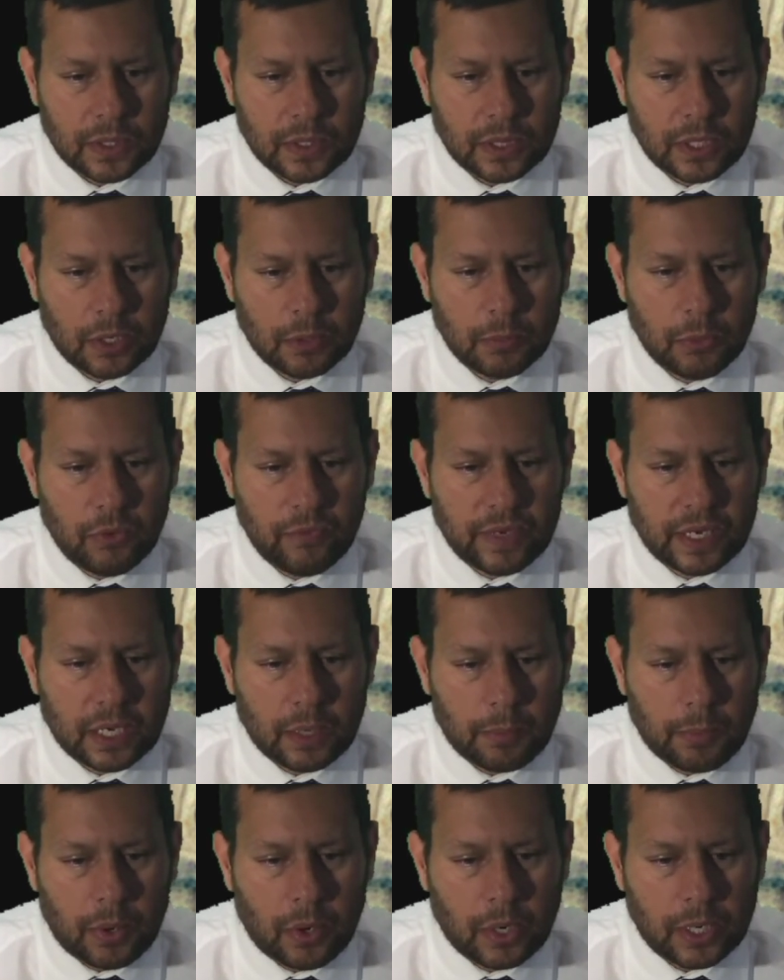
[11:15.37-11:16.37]
They're moving
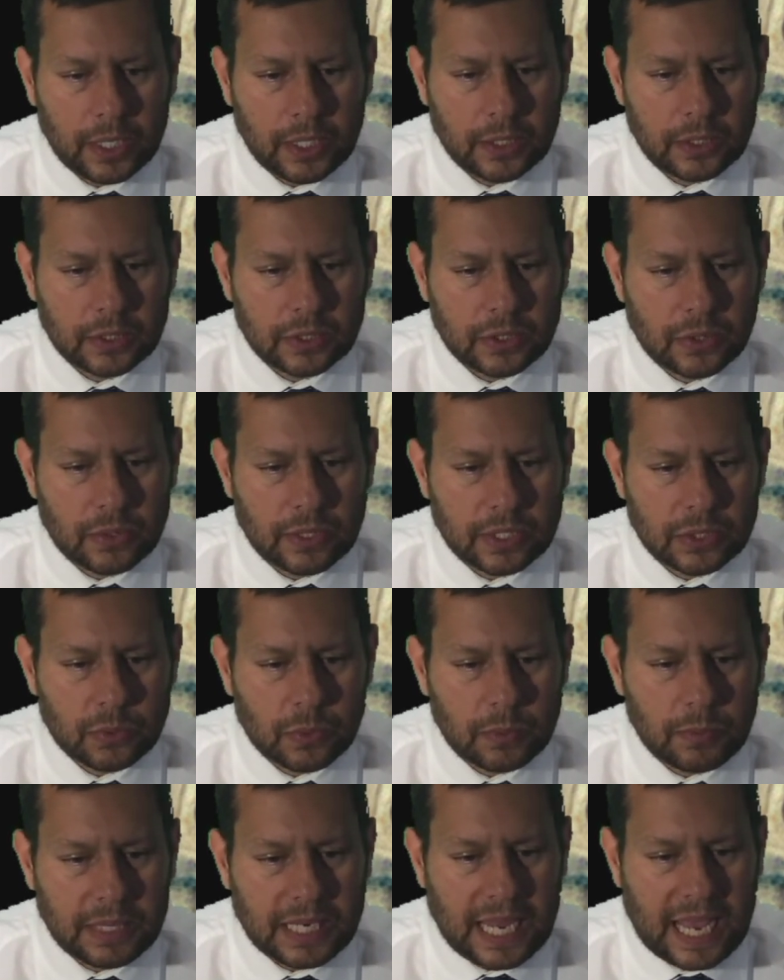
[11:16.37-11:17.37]
apart, so this
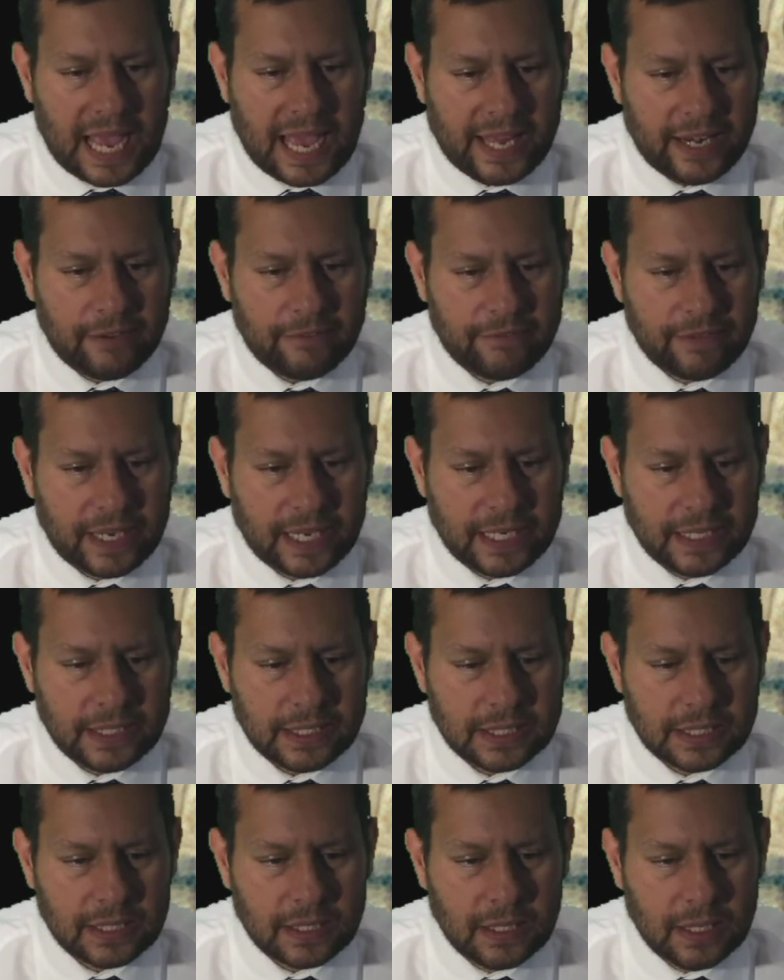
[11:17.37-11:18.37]
would be
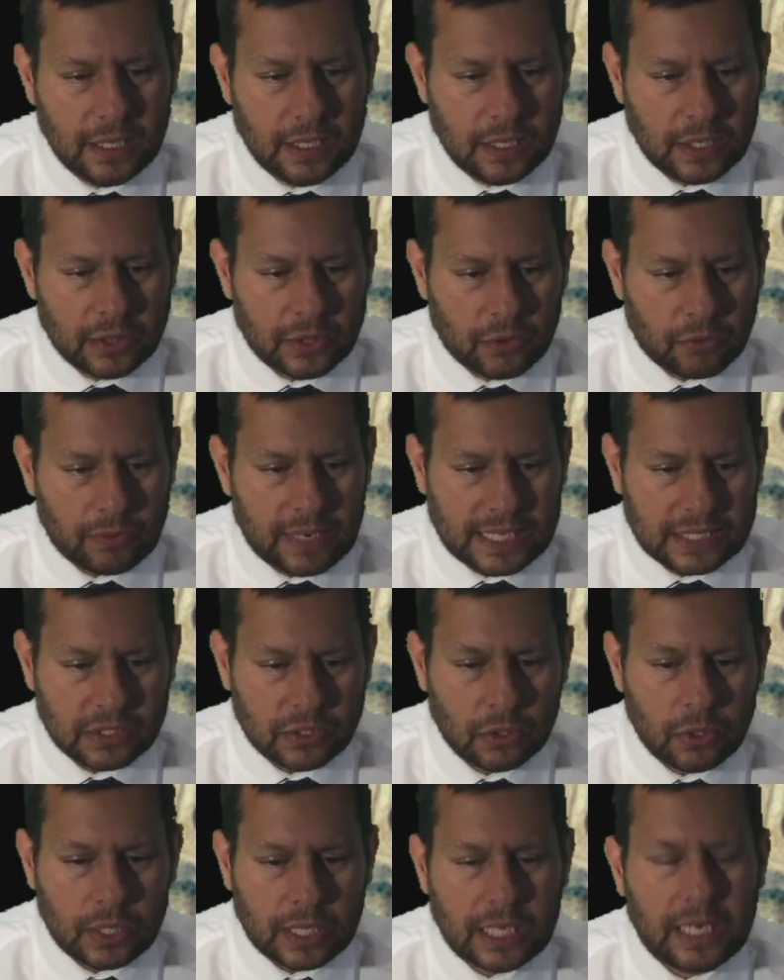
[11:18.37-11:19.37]
anaphase. The rest,
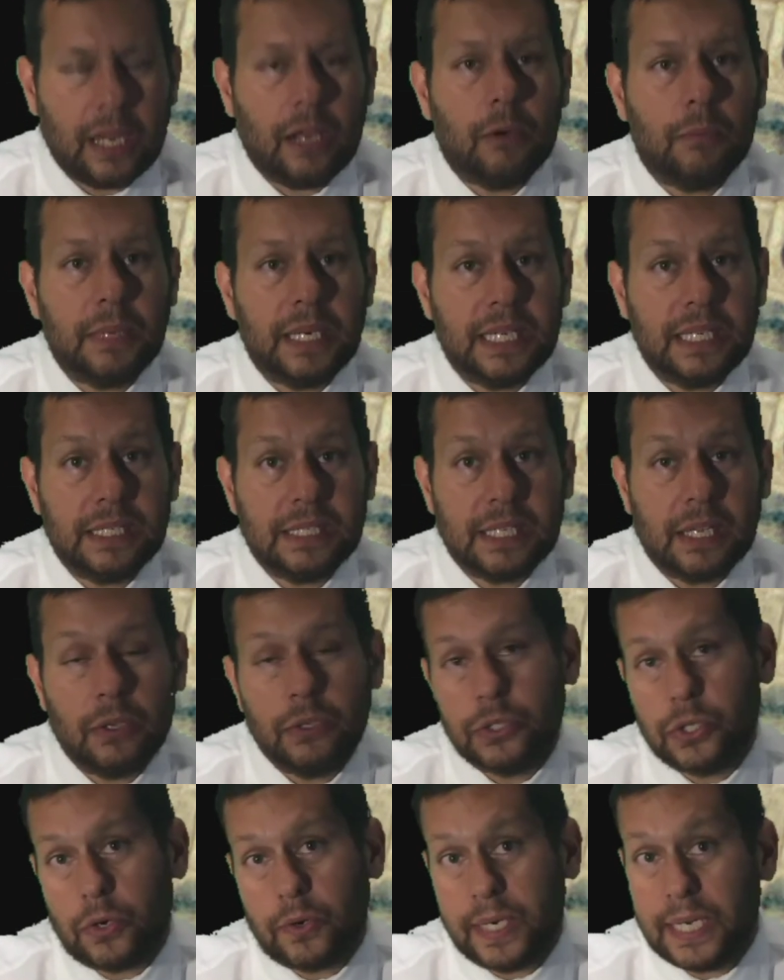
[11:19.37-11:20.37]
look at how many
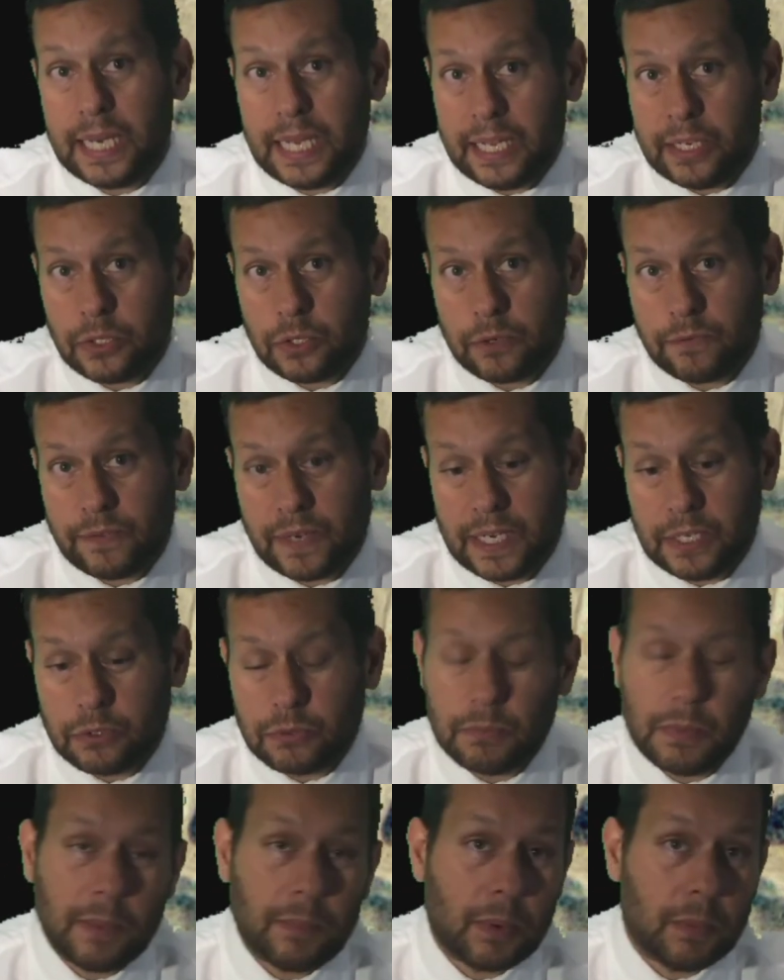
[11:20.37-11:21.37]
cells are in interphase.
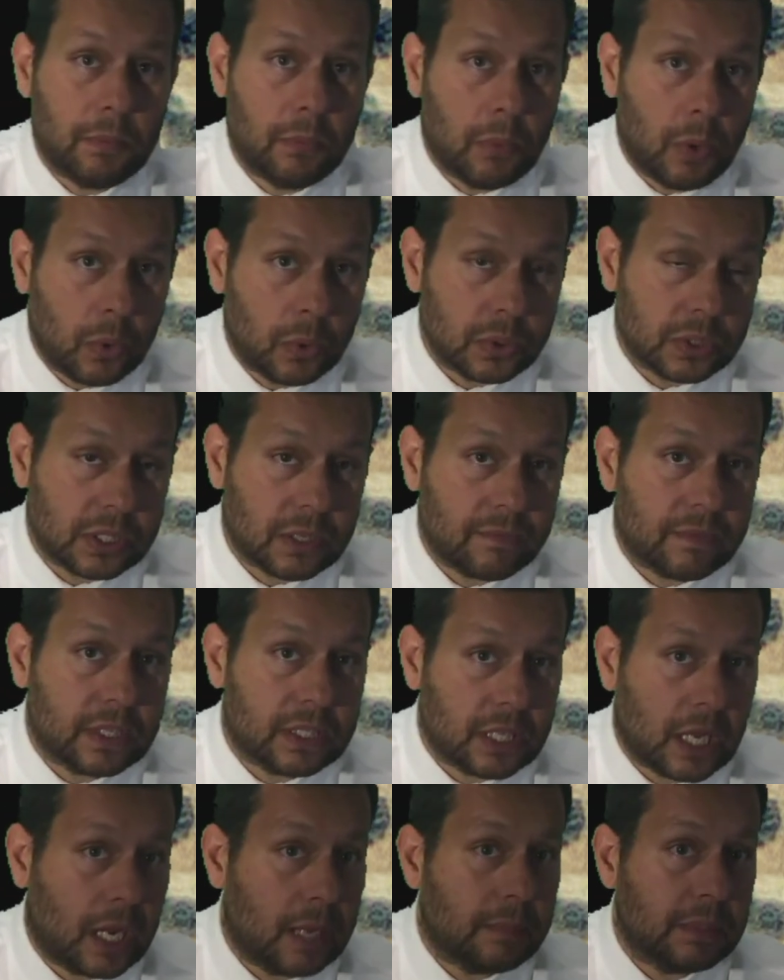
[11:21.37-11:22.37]
Remember, most of the
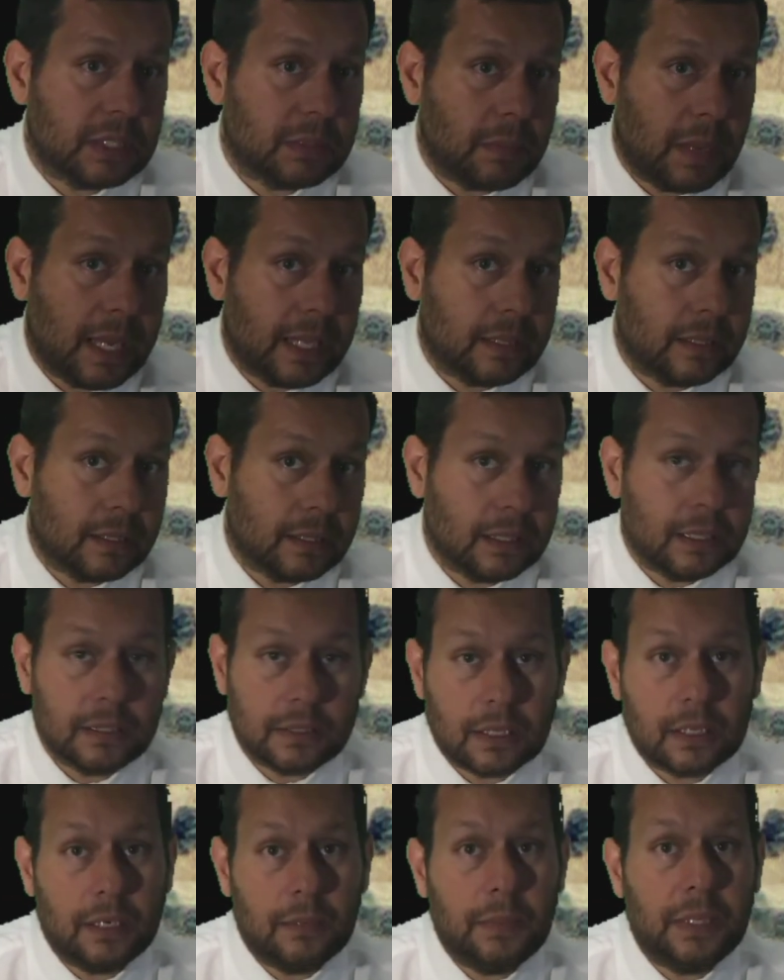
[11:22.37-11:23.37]
time spent is
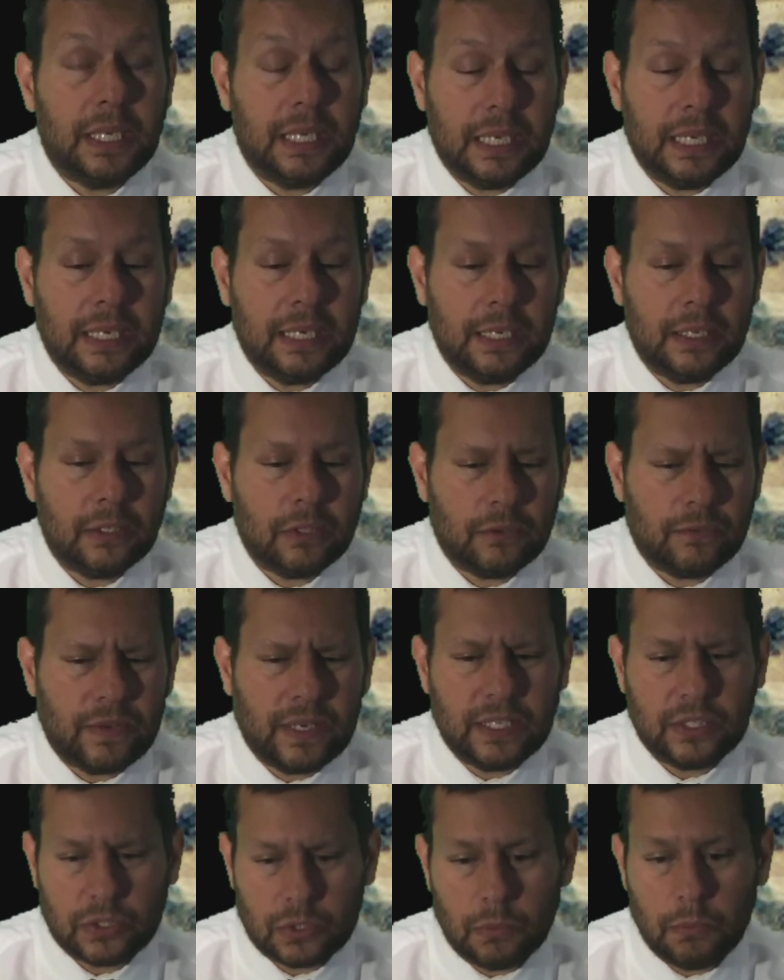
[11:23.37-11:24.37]
going to be in
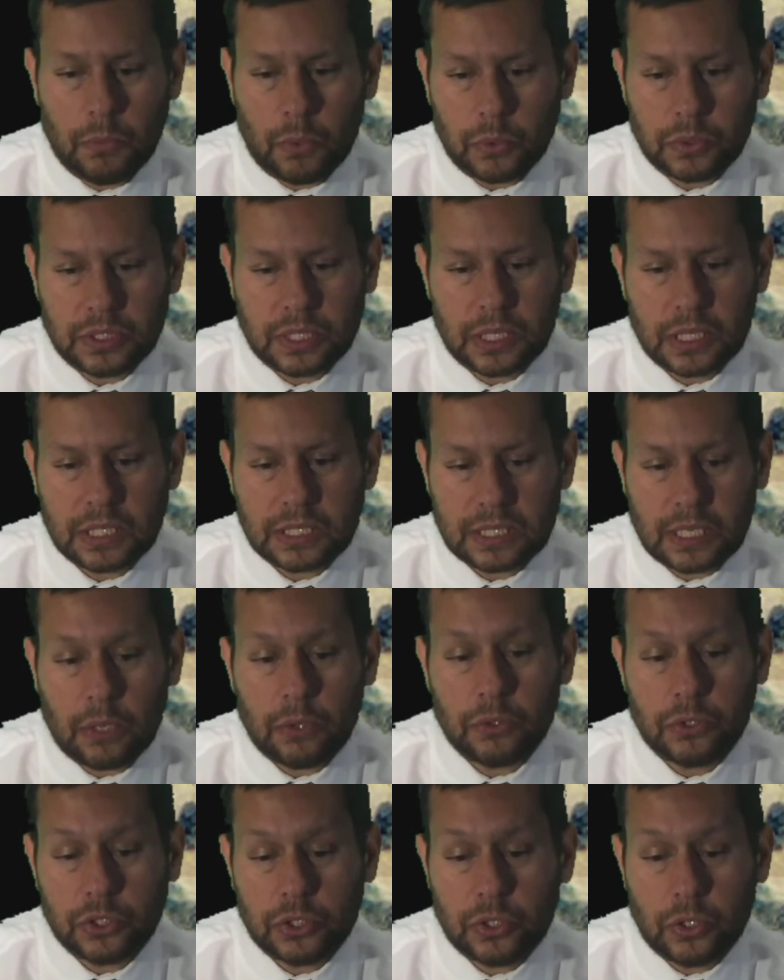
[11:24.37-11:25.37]
interphase, so most of the
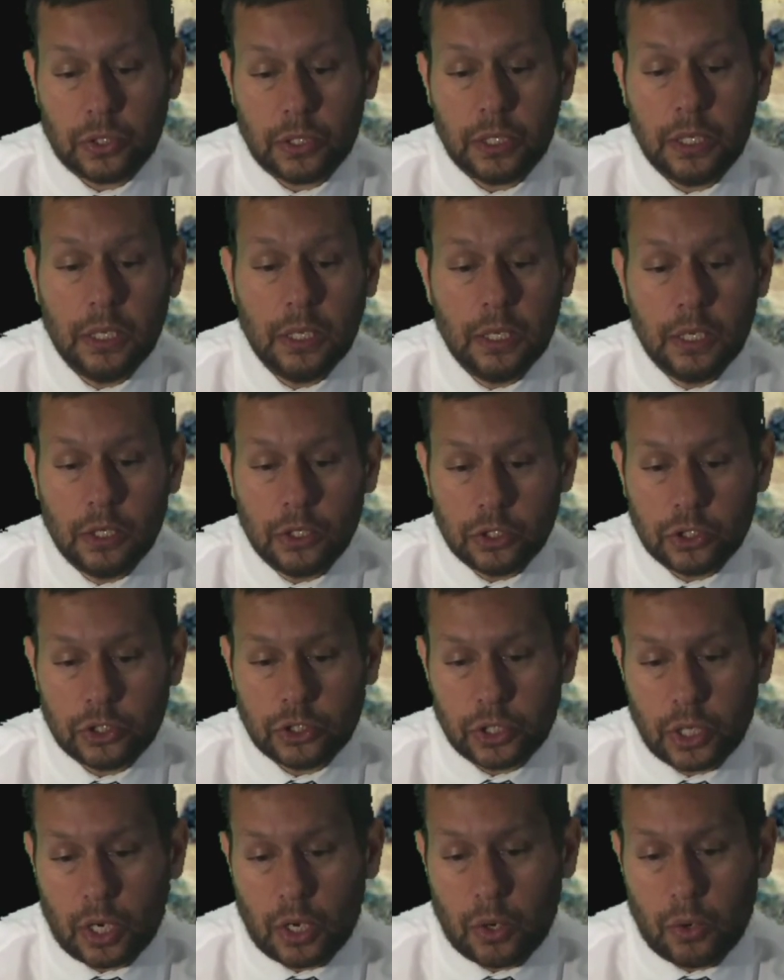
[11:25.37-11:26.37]
cells should
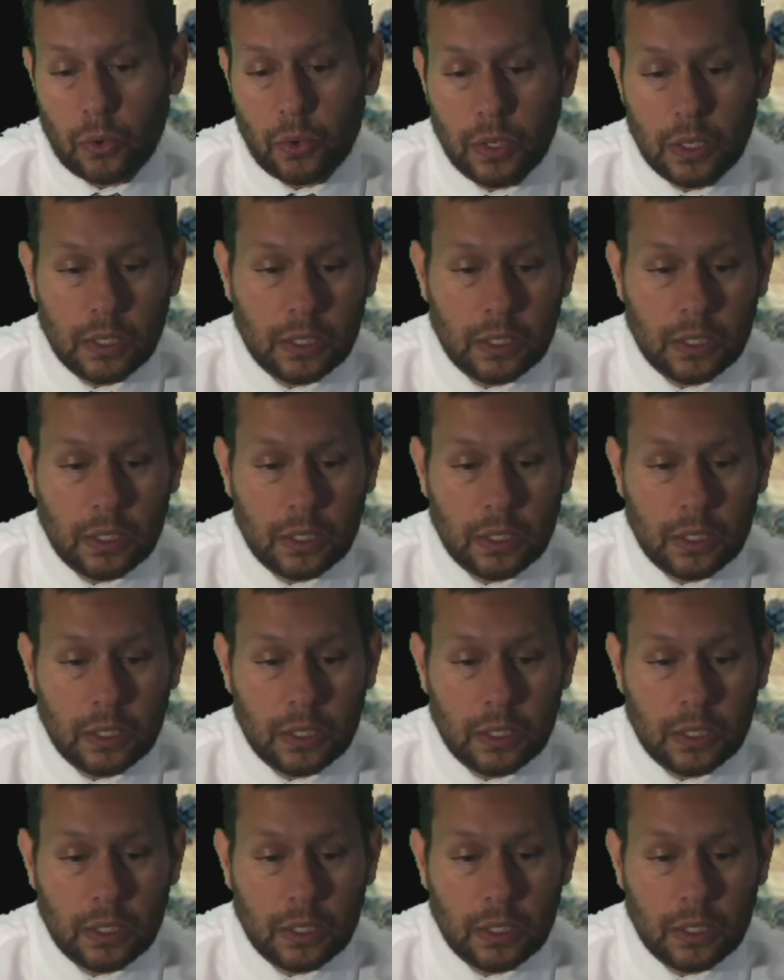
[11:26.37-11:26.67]
show